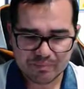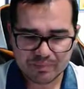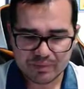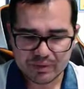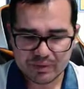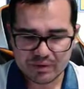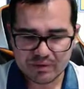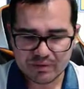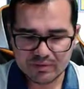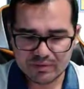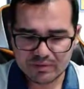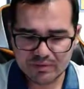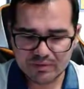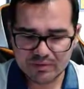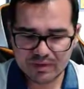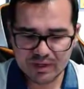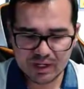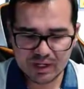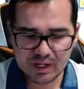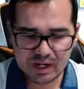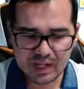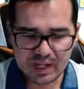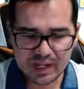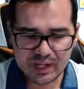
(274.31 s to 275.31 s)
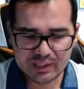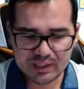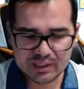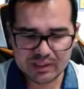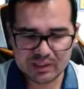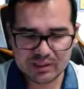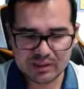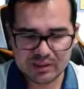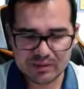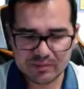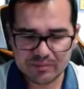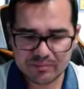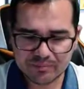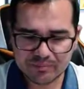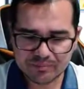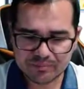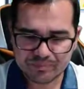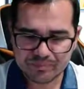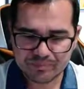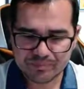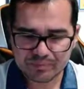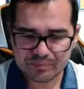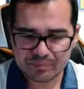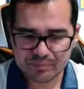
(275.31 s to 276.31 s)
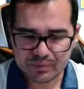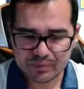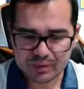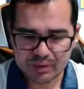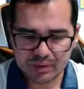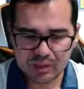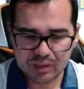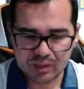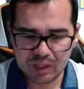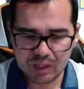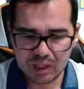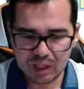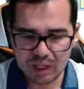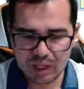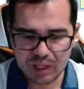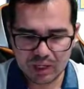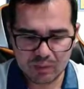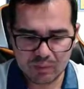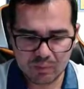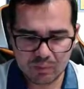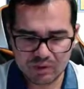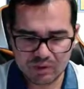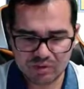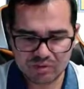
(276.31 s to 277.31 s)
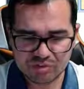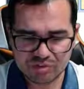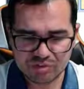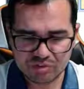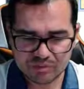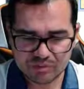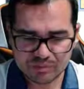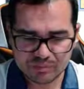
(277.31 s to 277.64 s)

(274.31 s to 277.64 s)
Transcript: select language.